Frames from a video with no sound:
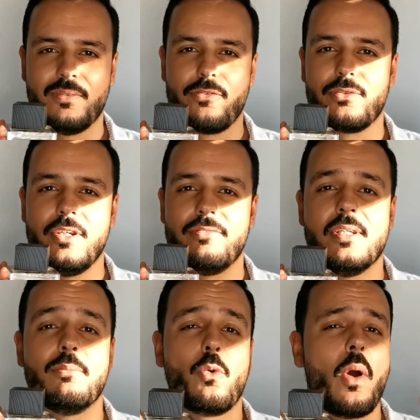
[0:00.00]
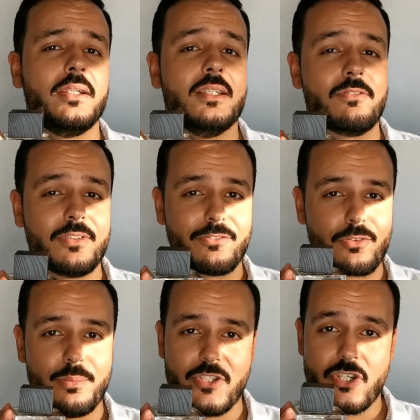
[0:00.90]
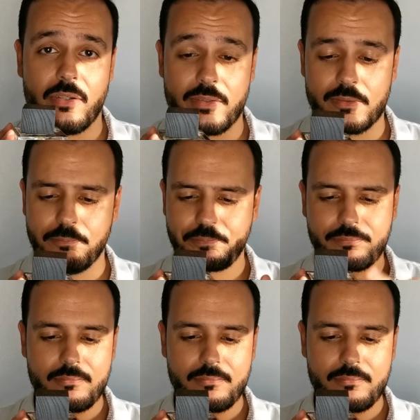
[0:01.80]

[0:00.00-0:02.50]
the three of them quite different from each other.